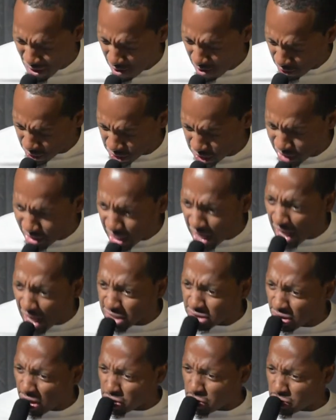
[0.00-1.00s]
I'm too, like, I
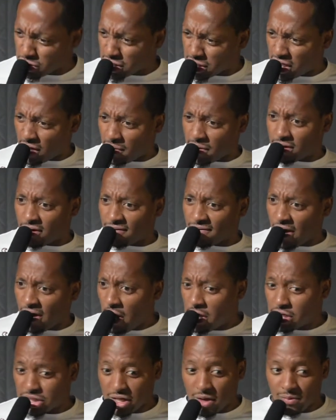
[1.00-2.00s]
thought you said you were a
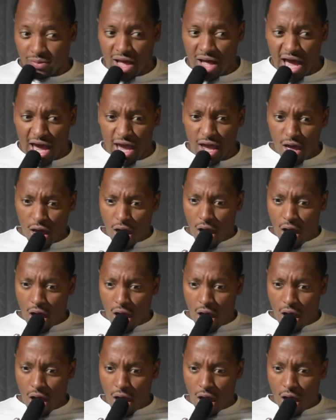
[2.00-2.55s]
virgin. I'm like,